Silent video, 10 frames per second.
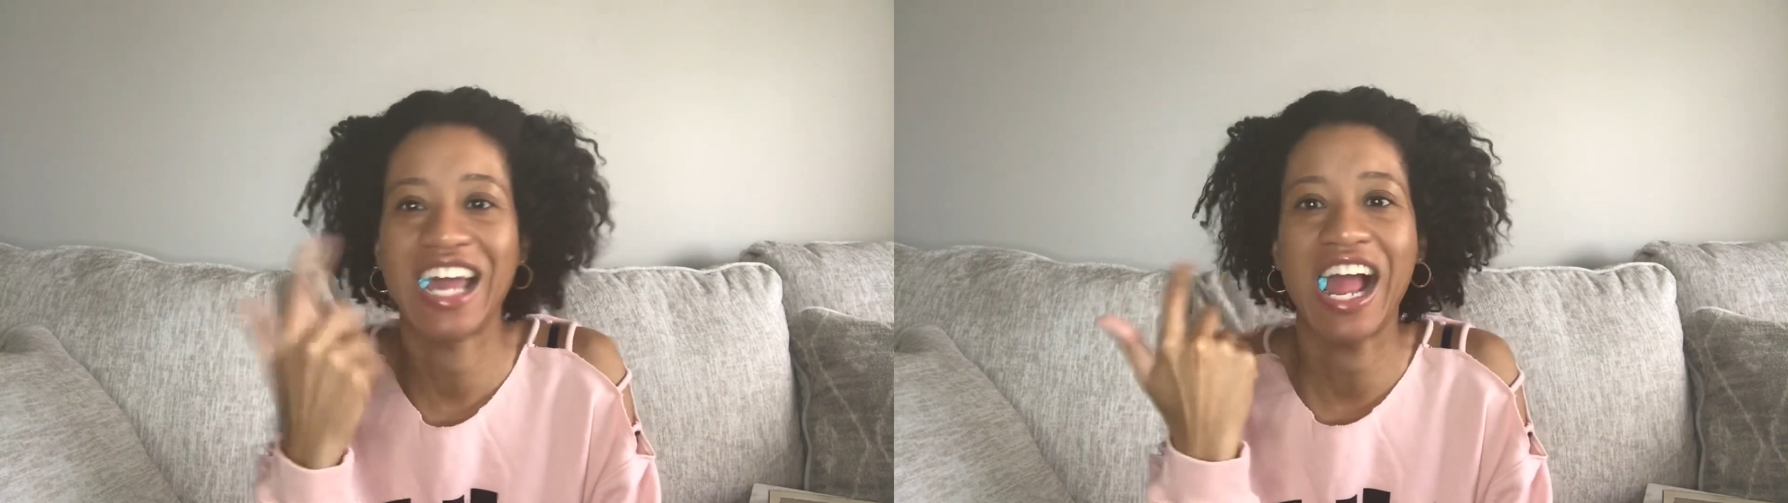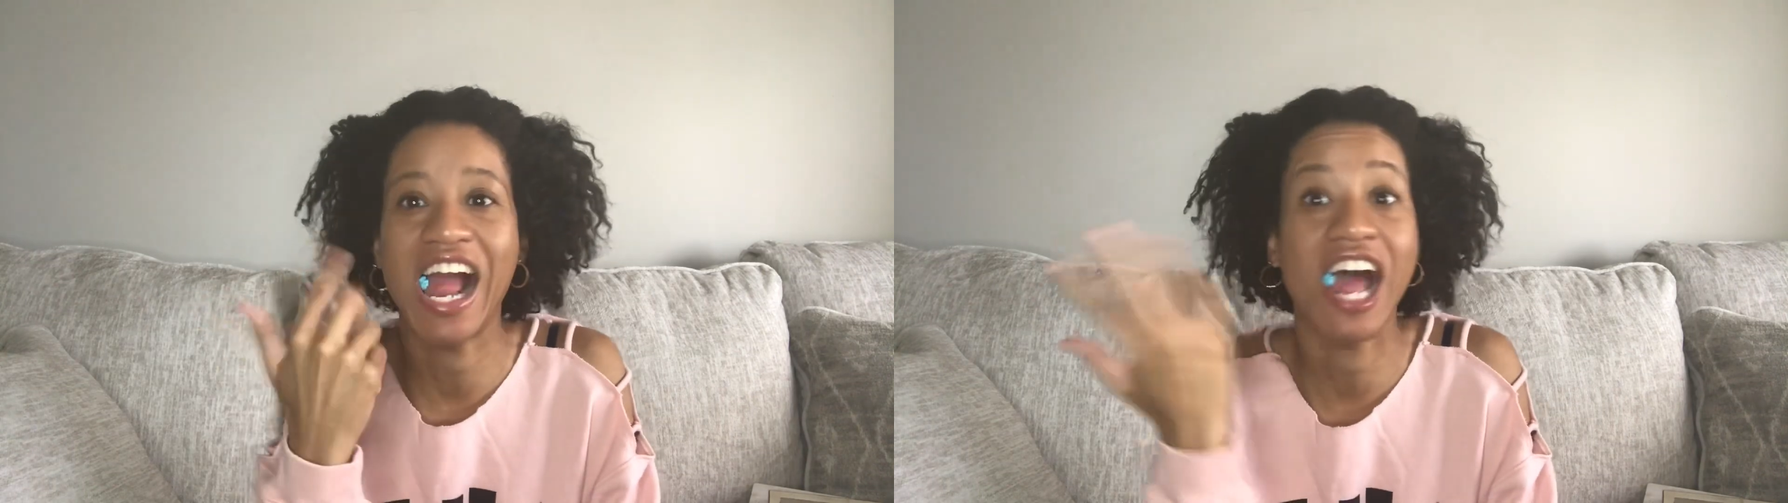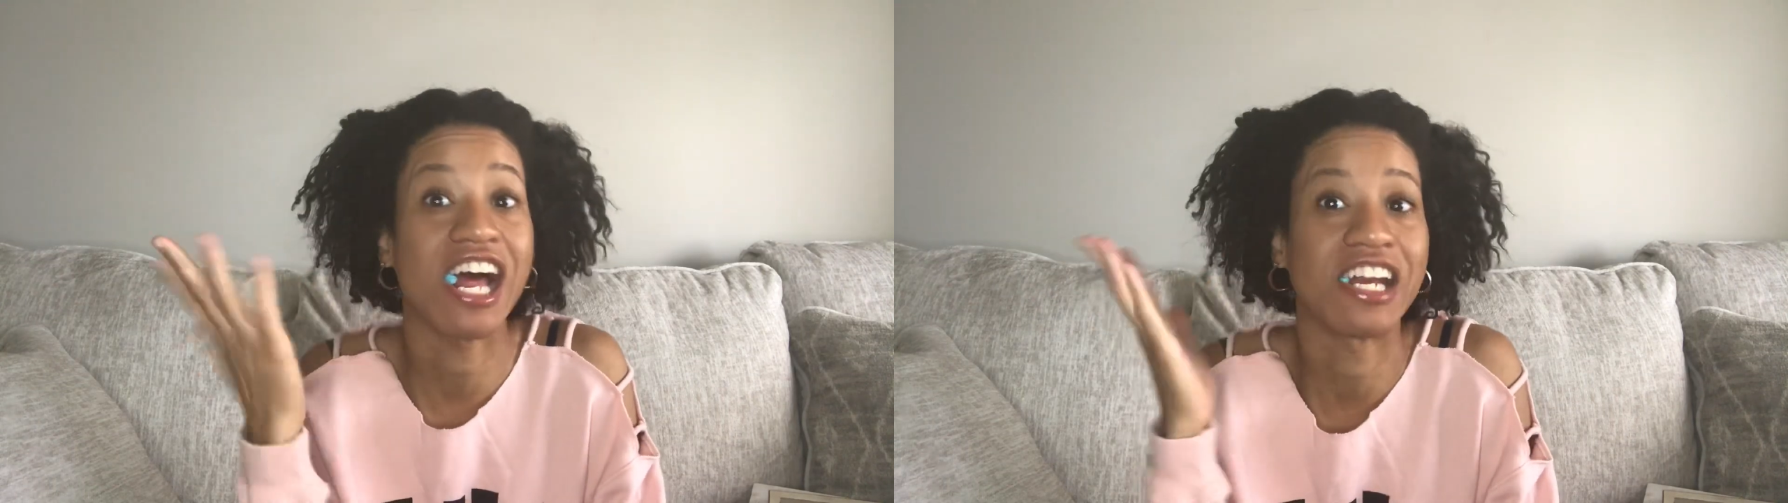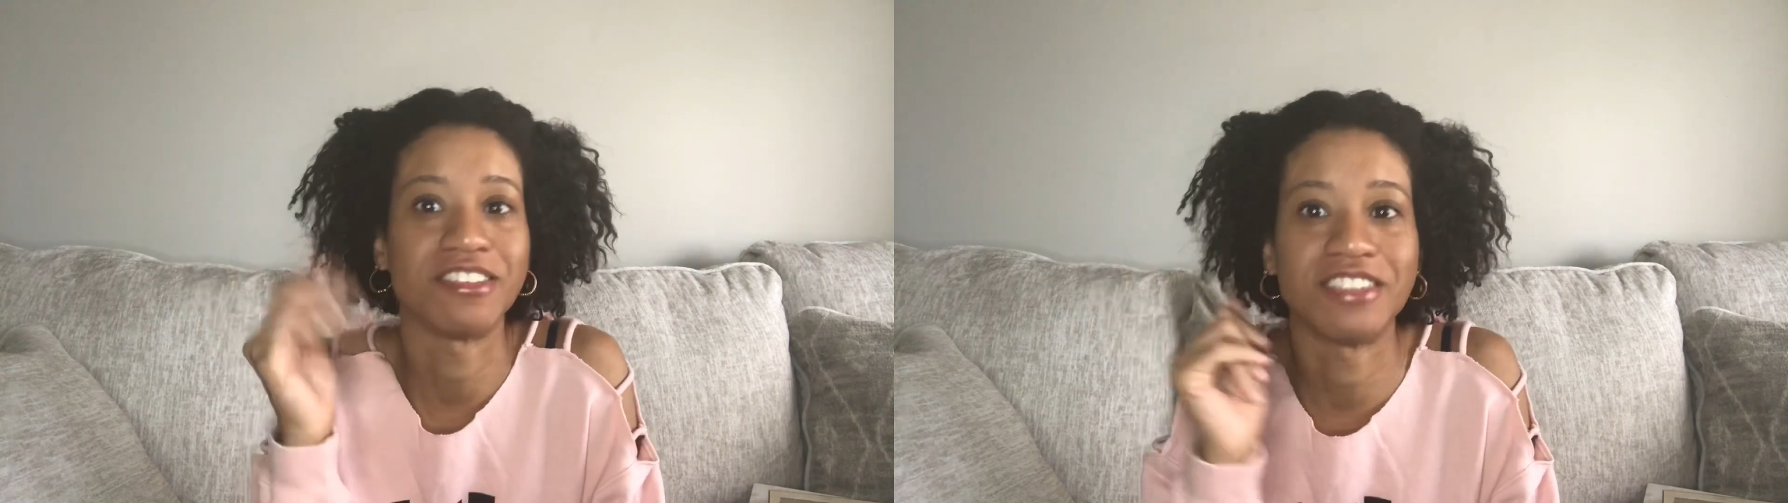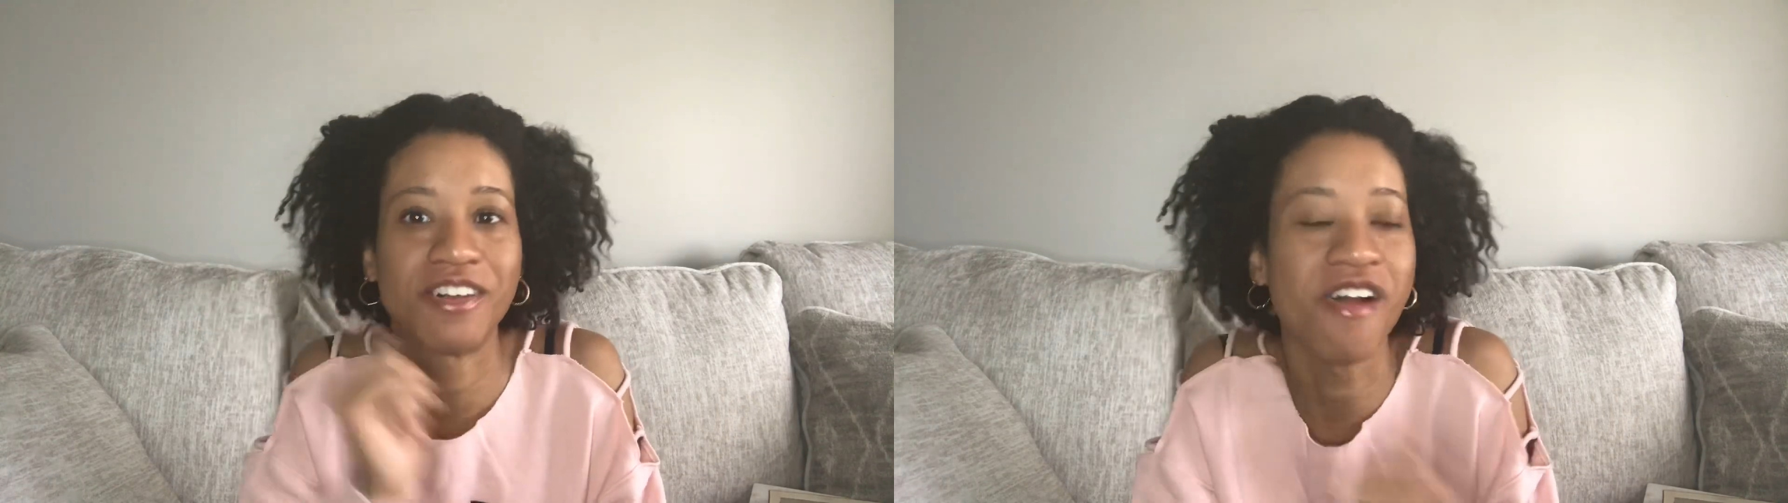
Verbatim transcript: I don't know.